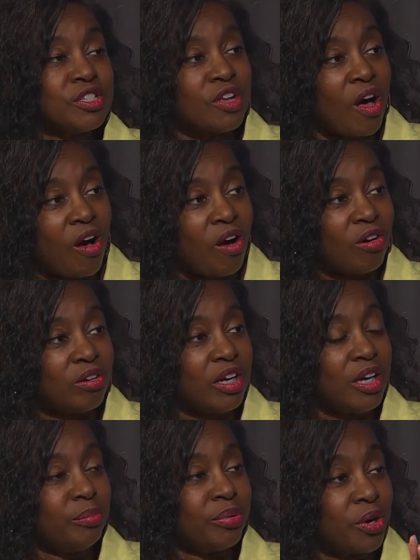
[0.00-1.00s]
saw
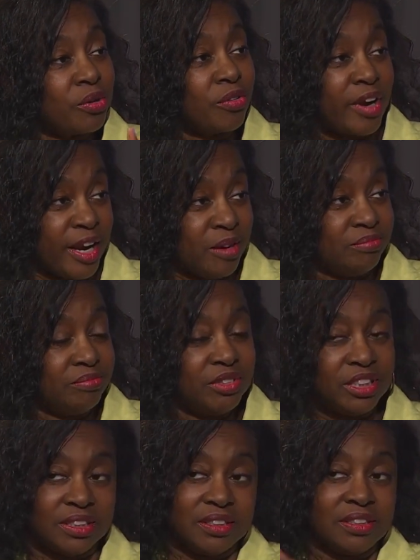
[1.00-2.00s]
a program,
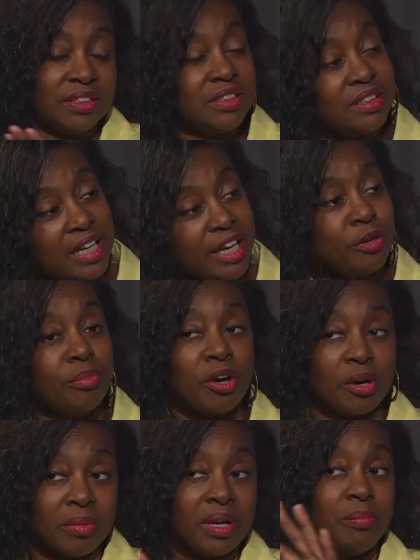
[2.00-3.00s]
just not your
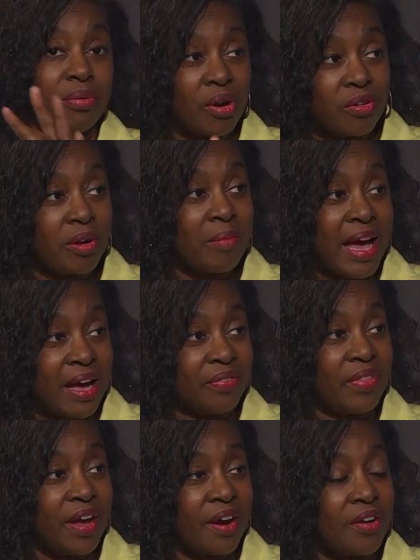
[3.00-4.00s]
program, but a program out
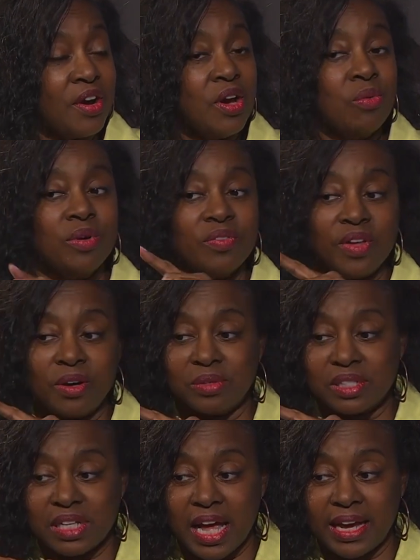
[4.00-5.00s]
there where there
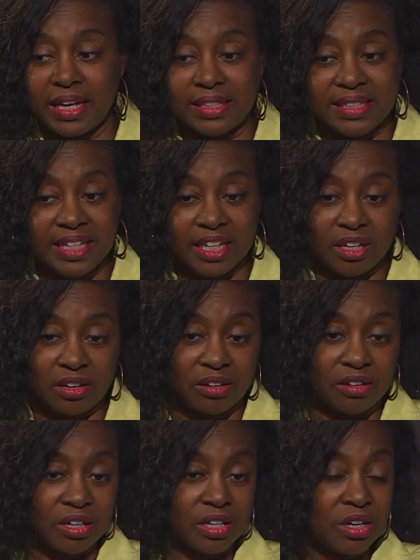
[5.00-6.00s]
was like a
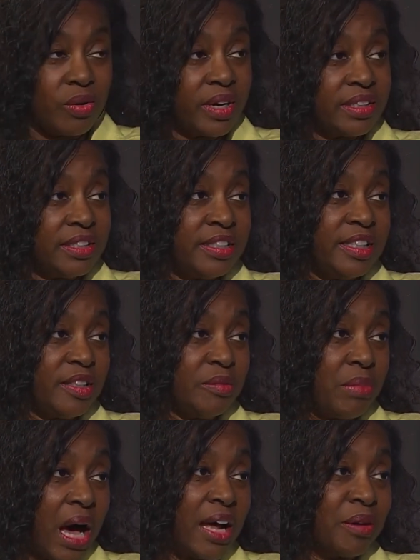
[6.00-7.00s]
ticker going underneath the
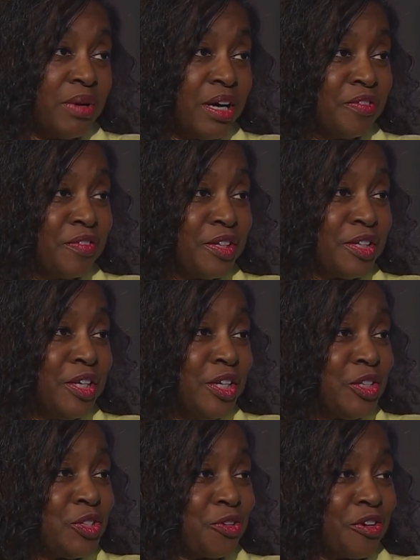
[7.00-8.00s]
bottom of the
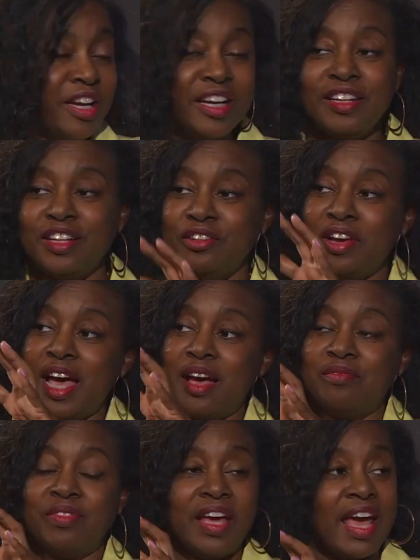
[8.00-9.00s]
screen. Then you
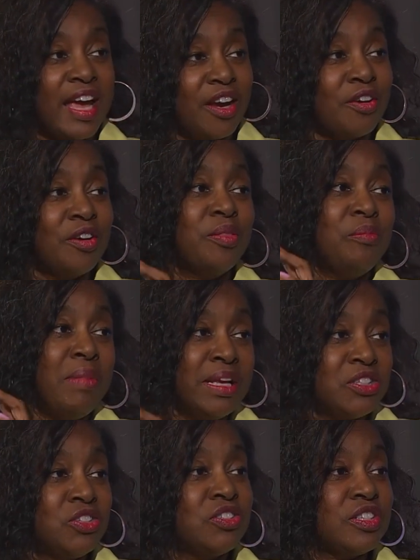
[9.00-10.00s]
have the anchor and the
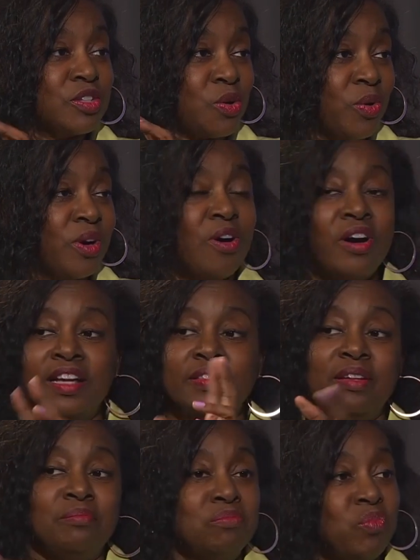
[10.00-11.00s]
message that's going on, and
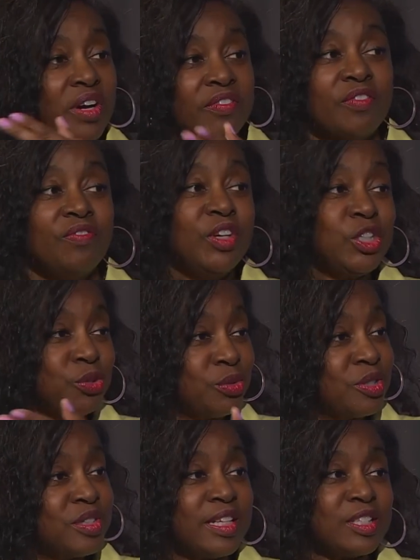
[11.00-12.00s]
then whatever
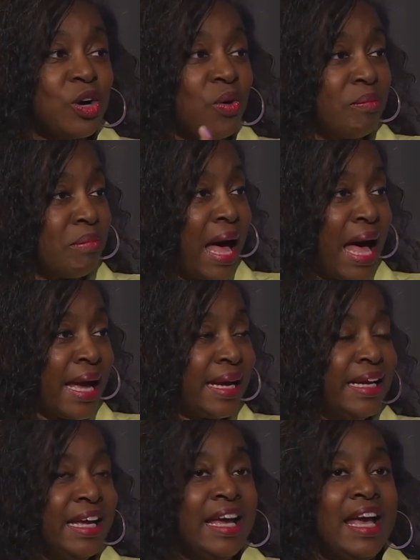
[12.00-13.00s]
visuals that's going by.
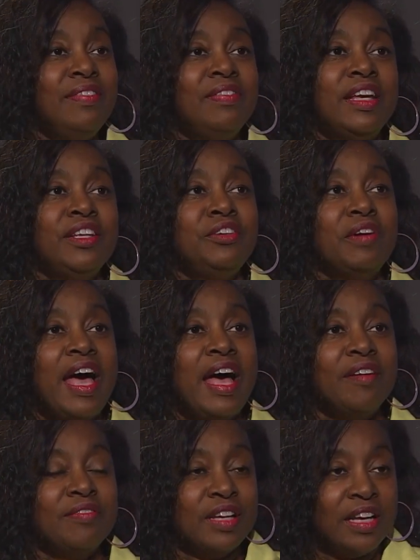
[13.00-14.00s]
And then you
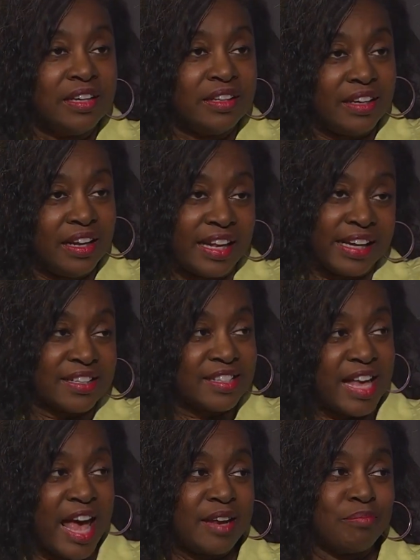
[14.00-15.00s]
have like a
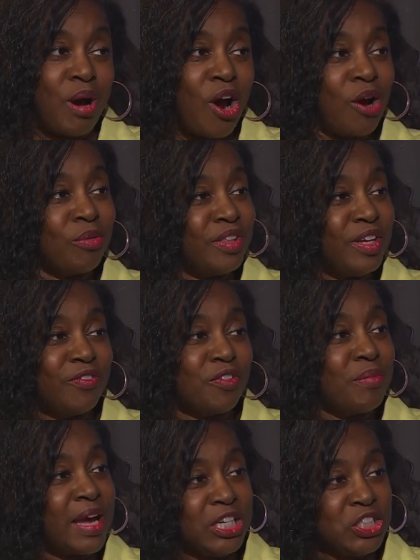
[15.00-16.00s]
sidebar with
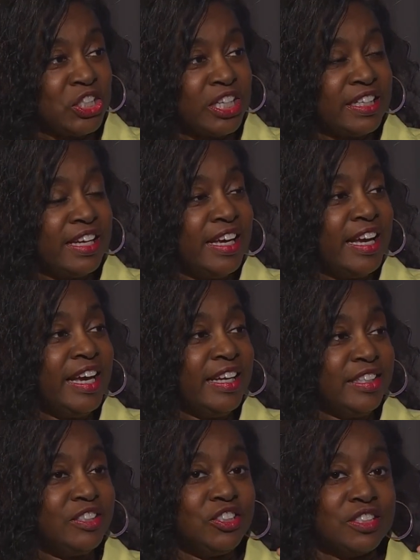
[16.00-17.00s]
information, and
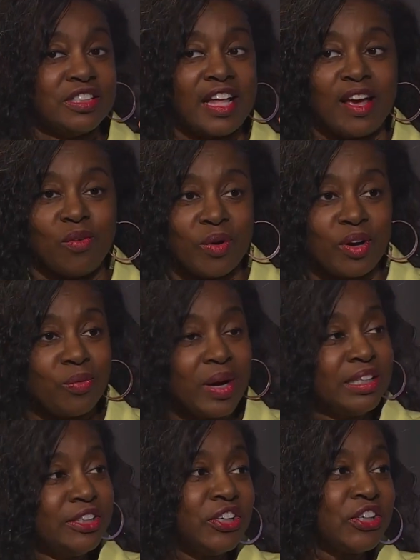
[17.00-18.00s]
it's just like, where do I
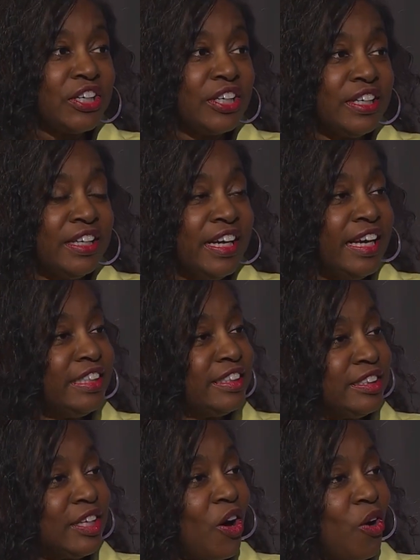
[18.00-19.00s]
look? And
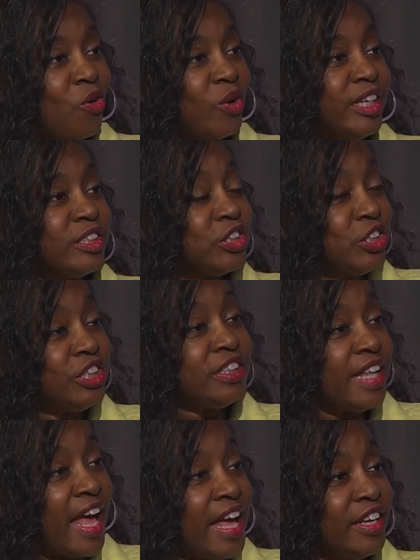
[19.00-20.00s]
so it's good
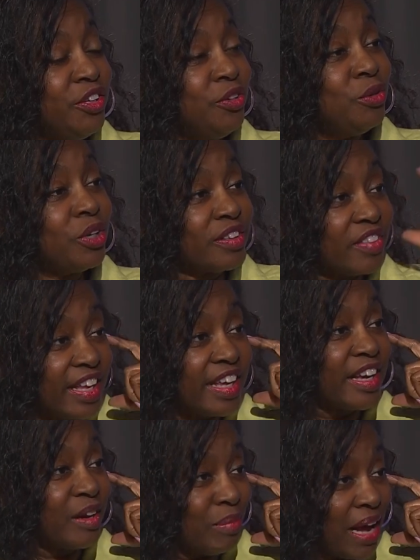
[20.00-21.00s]
that you are
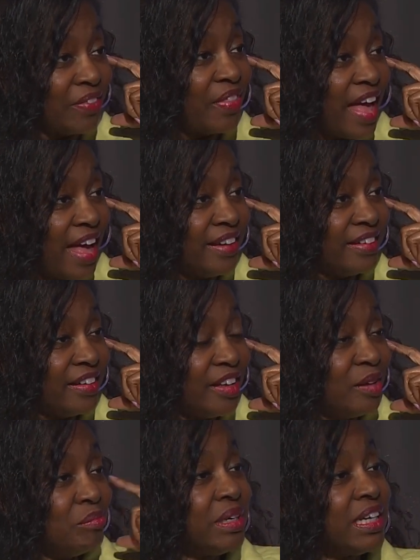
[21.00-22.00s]
thinking about that,
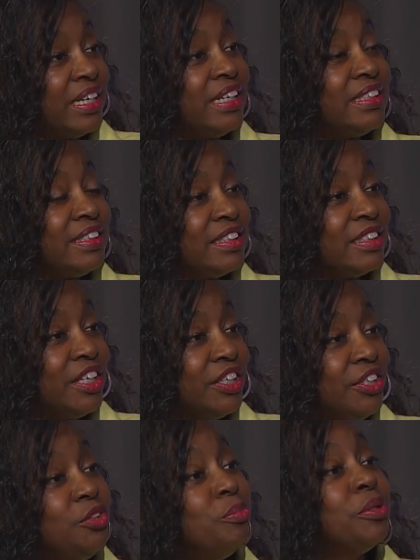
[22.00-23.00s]
because
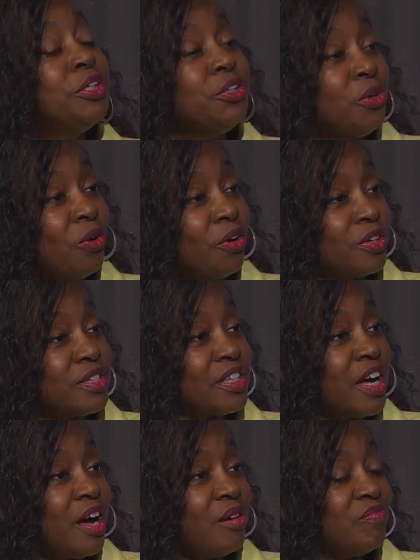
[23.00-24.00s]
you put yours
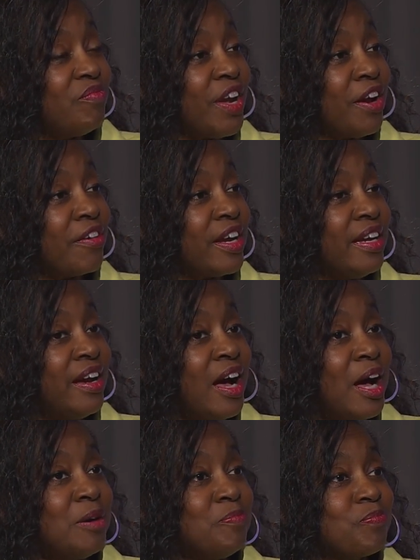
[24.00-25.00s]
up very
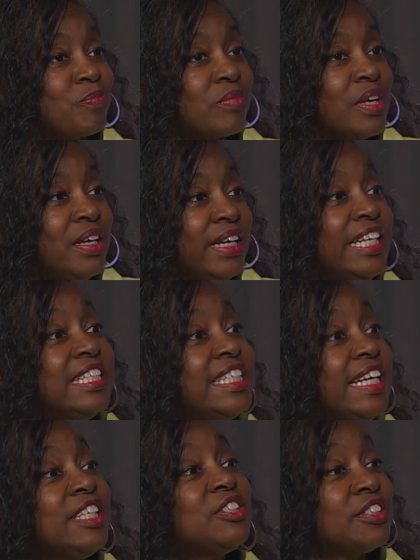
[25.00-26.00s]

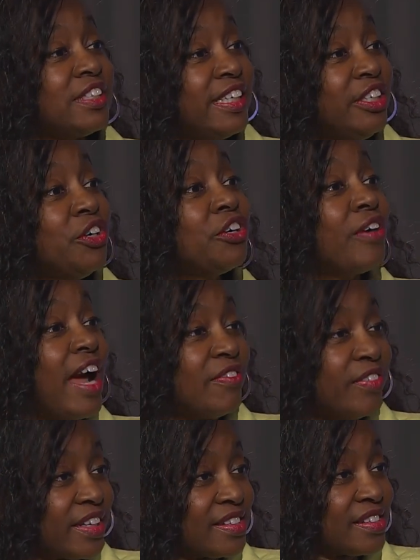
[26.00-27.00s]
intentionally, your
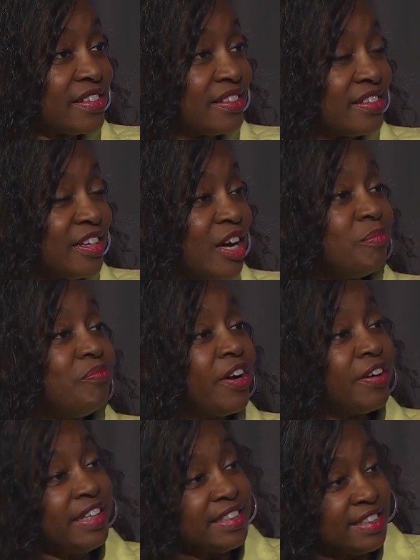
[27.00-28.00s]
graphics mm-hmm. up
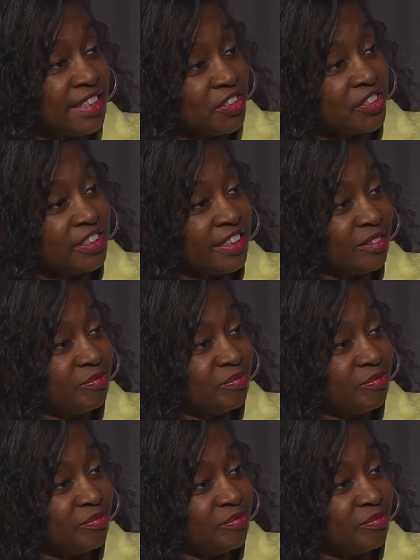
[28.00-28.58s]
very intentionally.